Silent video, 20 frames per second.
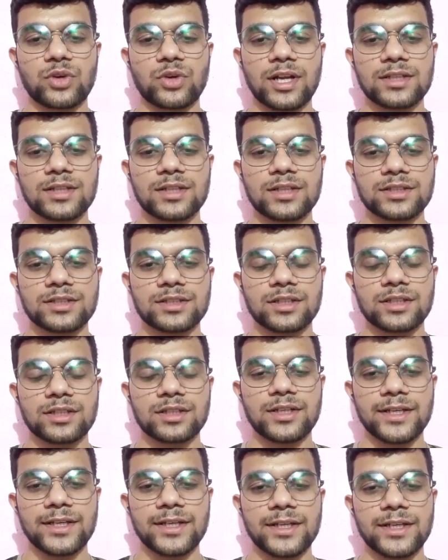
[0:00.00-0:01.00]
or
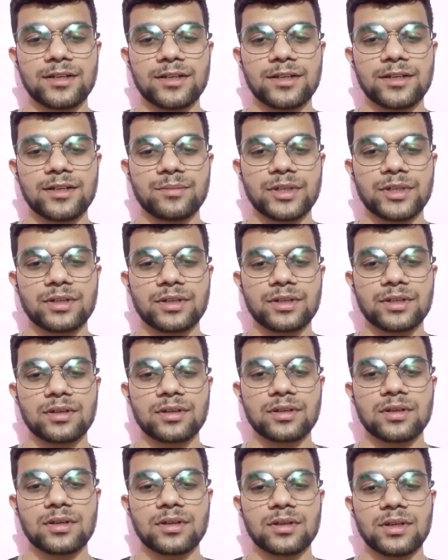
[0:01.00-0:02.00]

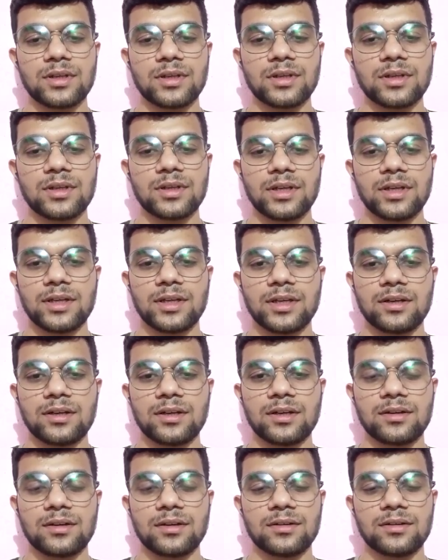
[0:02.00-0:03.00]
deodorization,
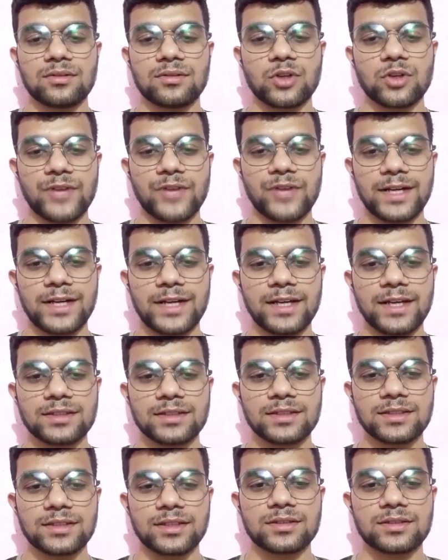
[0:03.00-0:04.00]
decolorization
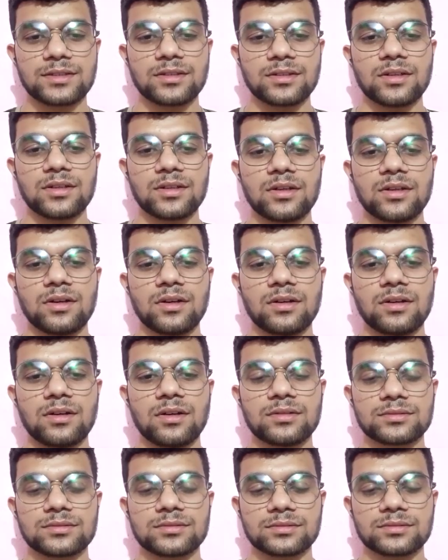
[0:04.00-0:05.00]
has been done.
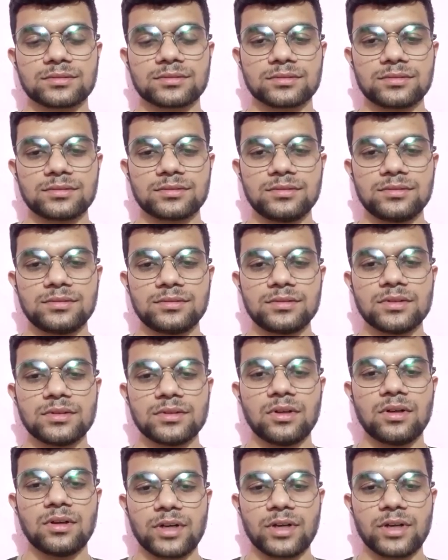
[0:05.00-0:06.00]
Uh,
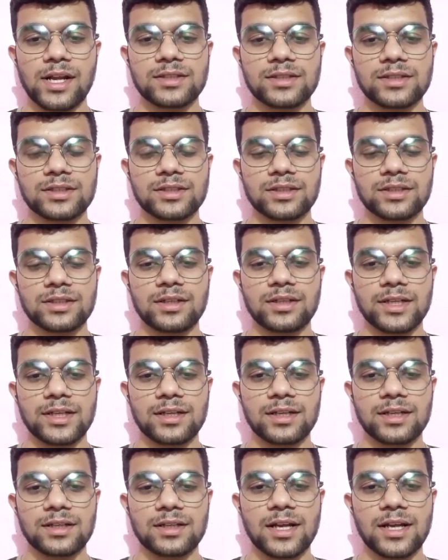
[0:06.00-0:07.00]
but in
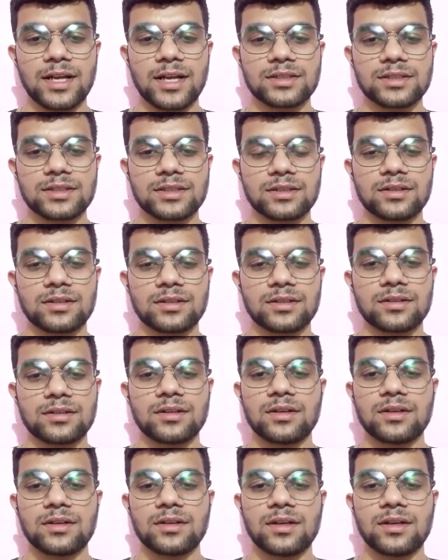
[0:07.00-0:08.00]

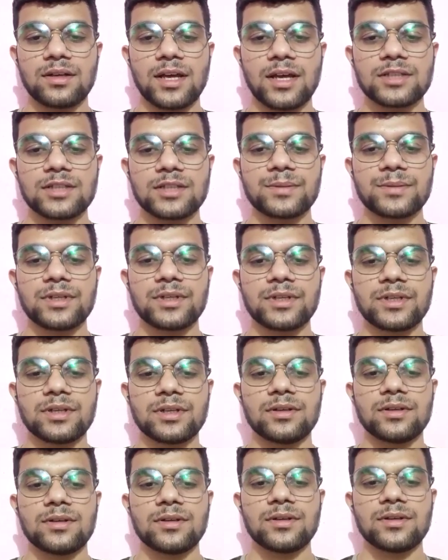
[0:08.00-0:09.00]
modern techniques
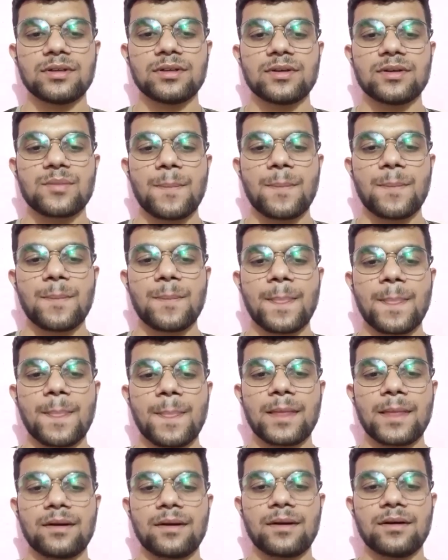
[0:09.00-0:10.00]
like CO2 also
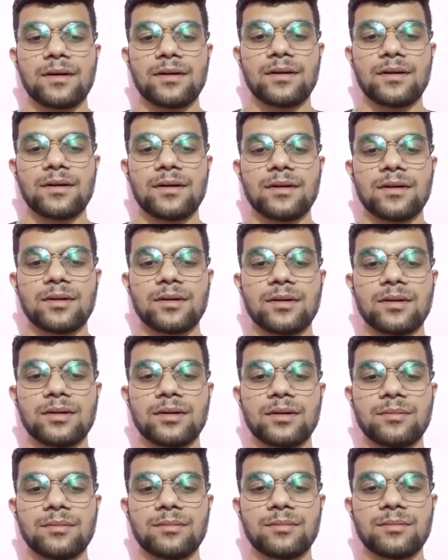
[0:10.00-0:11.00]
used to extract the
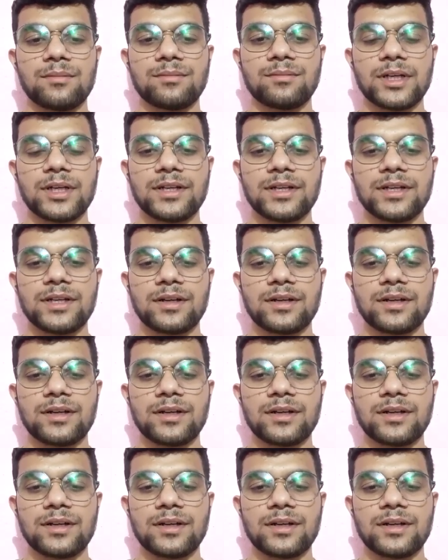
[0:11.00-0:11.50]
oils,